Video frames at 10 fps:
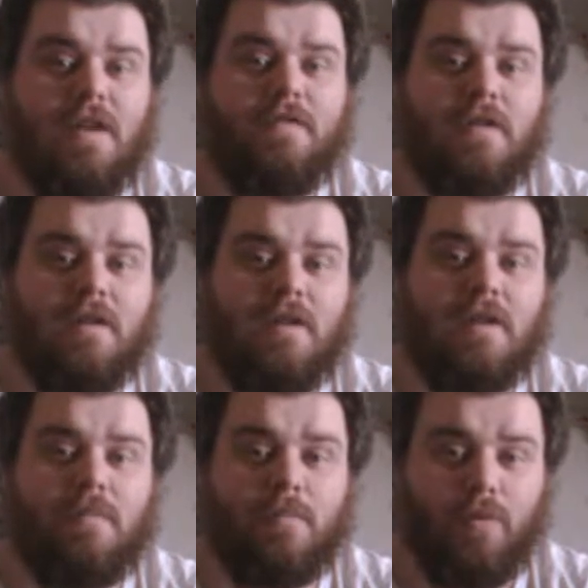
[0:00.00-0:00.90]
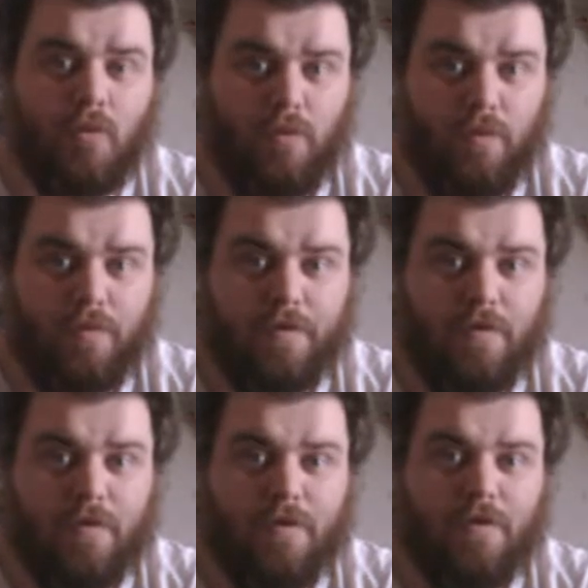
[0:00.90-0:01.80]
definitely improved
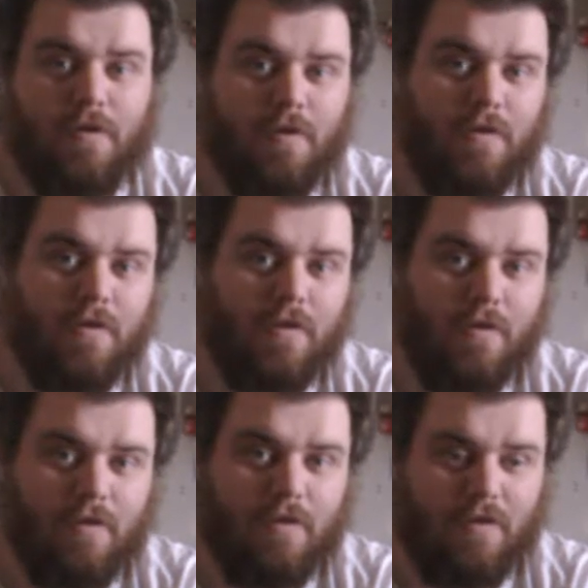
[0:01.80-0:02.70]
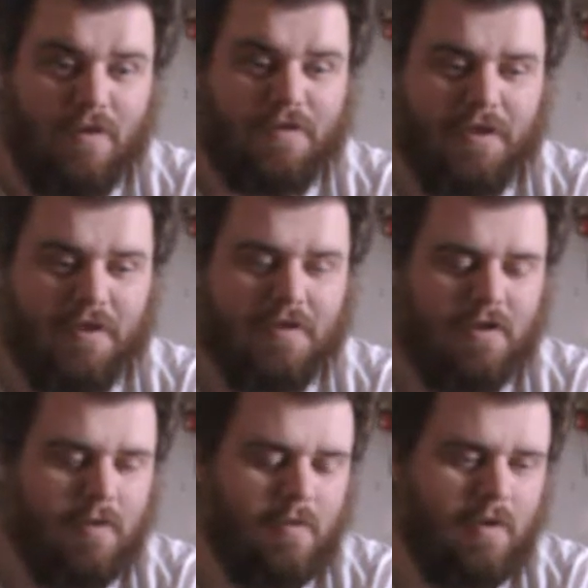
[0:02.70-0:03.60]
this second
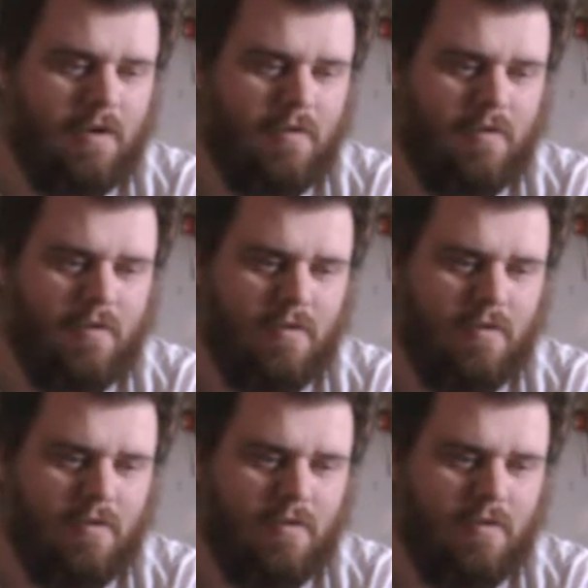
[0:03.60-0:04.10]
time around.